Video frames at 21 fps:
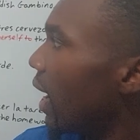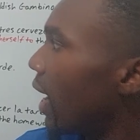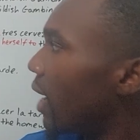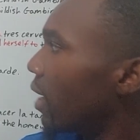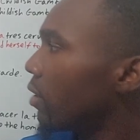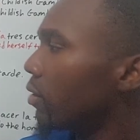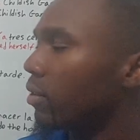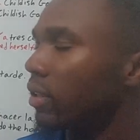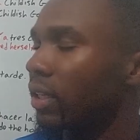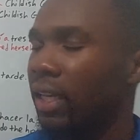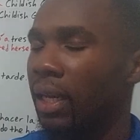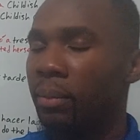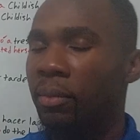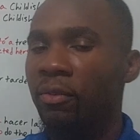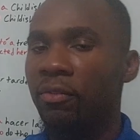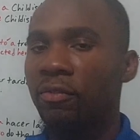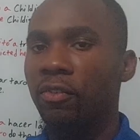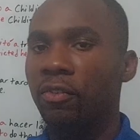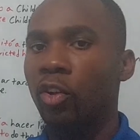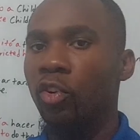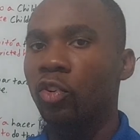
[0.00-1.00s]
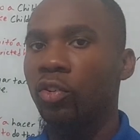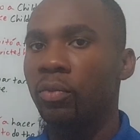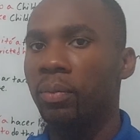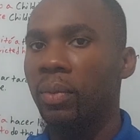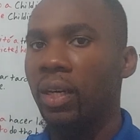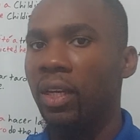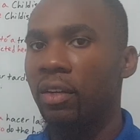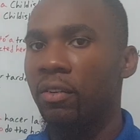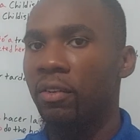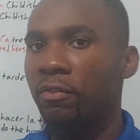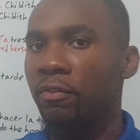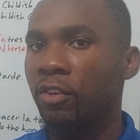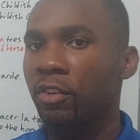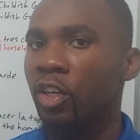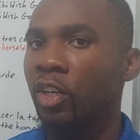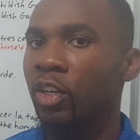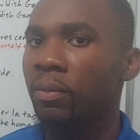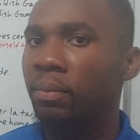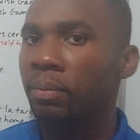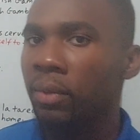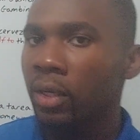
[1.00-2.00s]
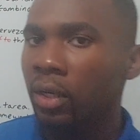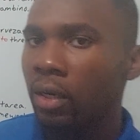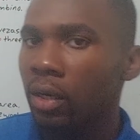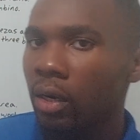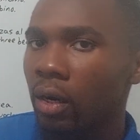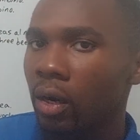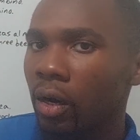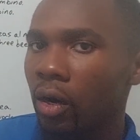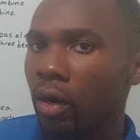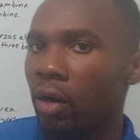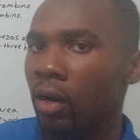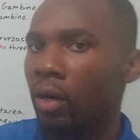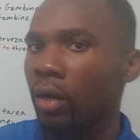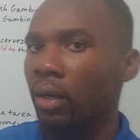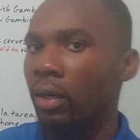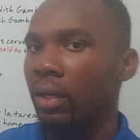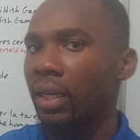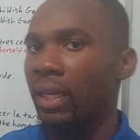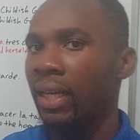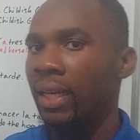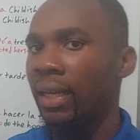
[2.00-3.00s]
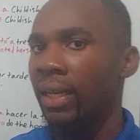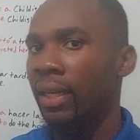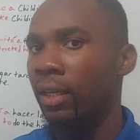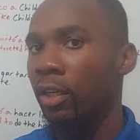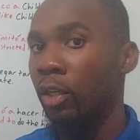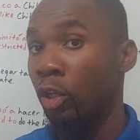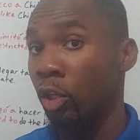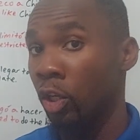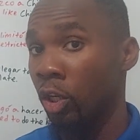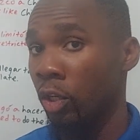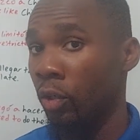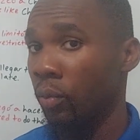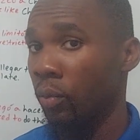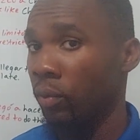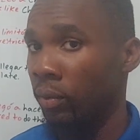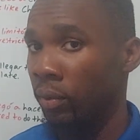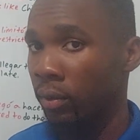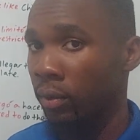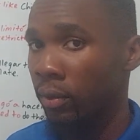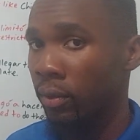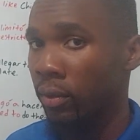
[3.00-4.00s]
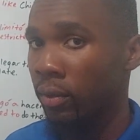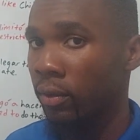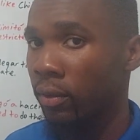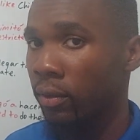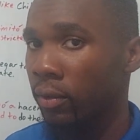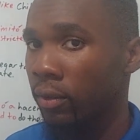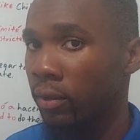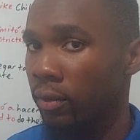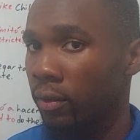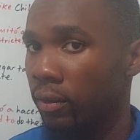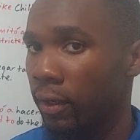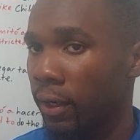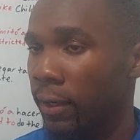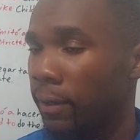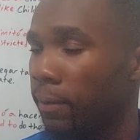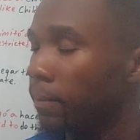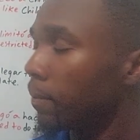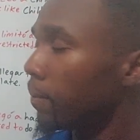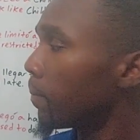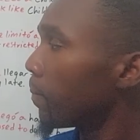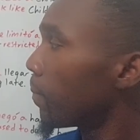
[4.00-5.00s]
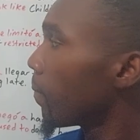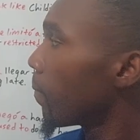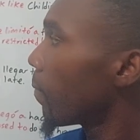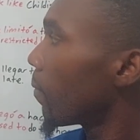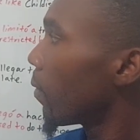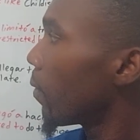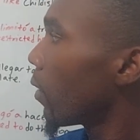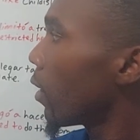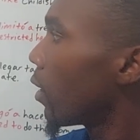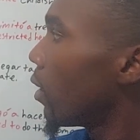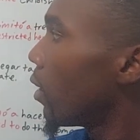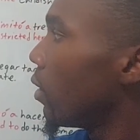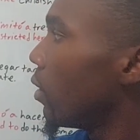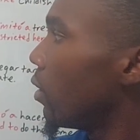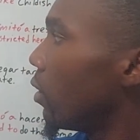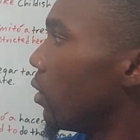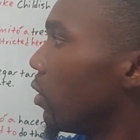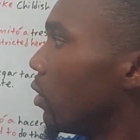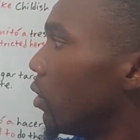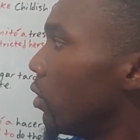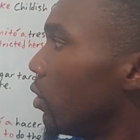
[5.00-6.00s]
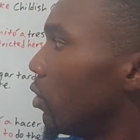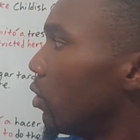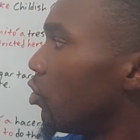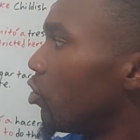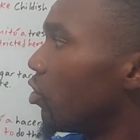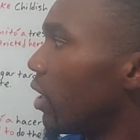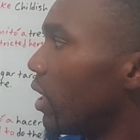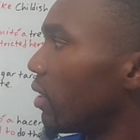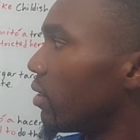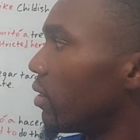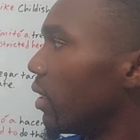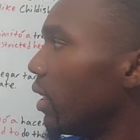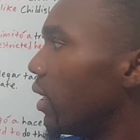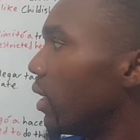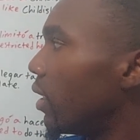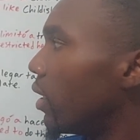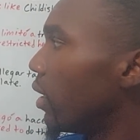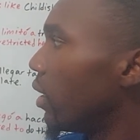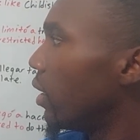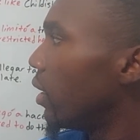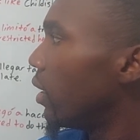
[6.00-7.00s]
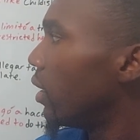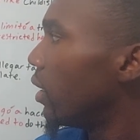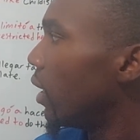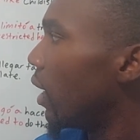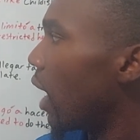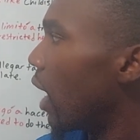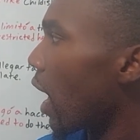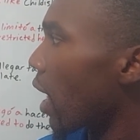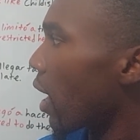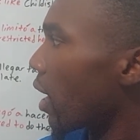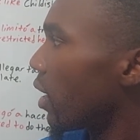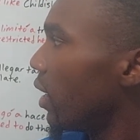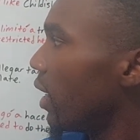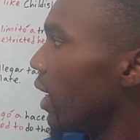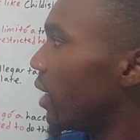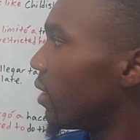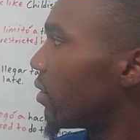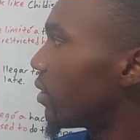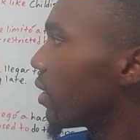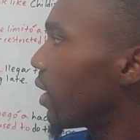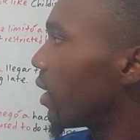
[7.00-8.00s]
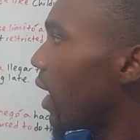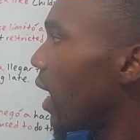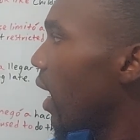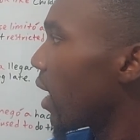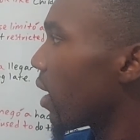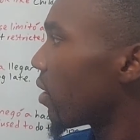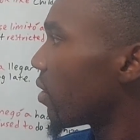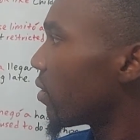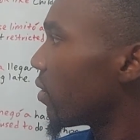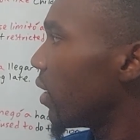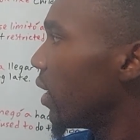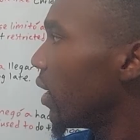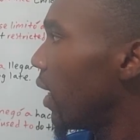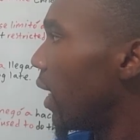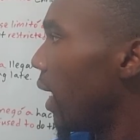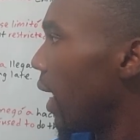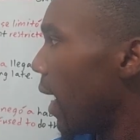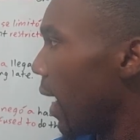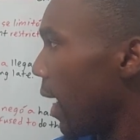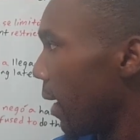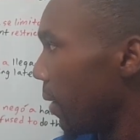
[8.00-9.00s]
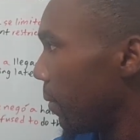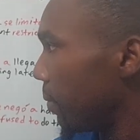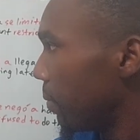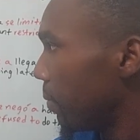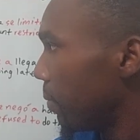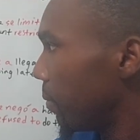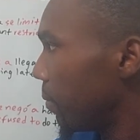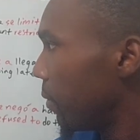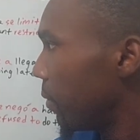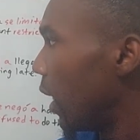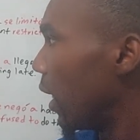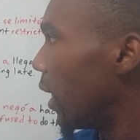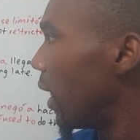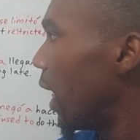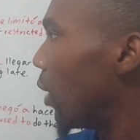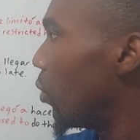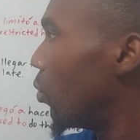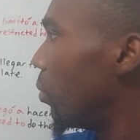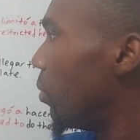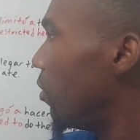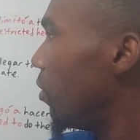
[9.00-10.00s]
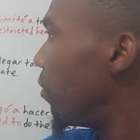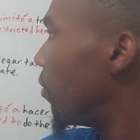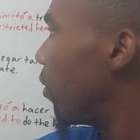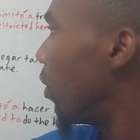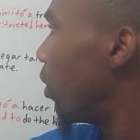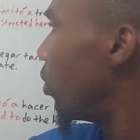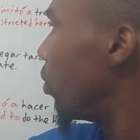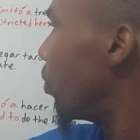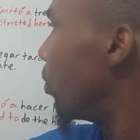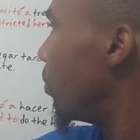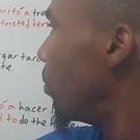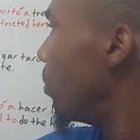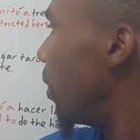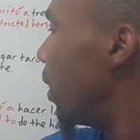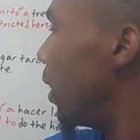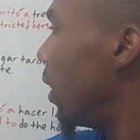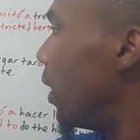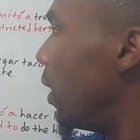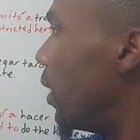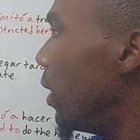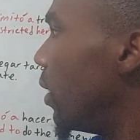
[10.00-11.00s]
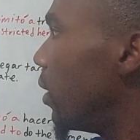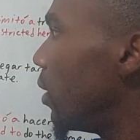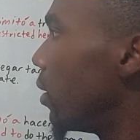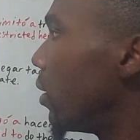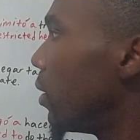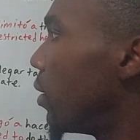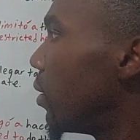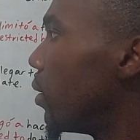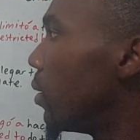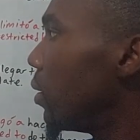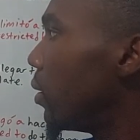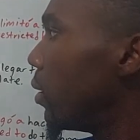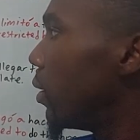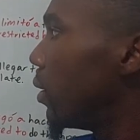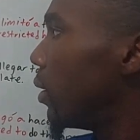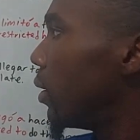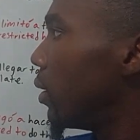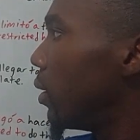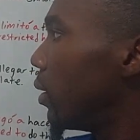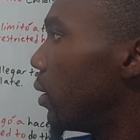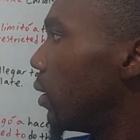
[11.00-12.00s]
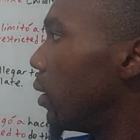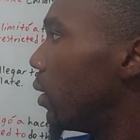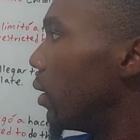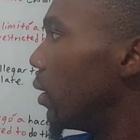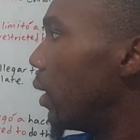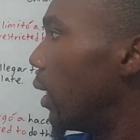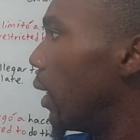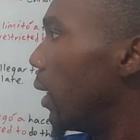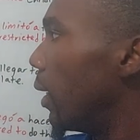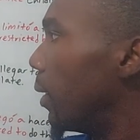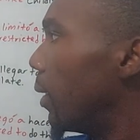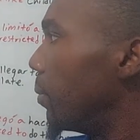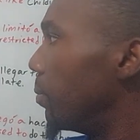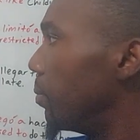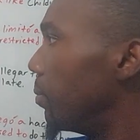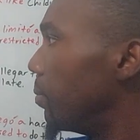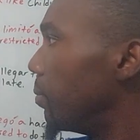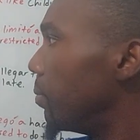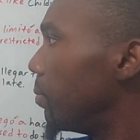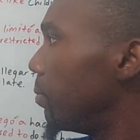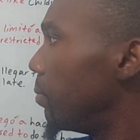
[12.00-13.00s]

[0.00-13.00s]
a can be followed by a verb or a noun. Right? 13, arriesgarse a. And that will be followed by a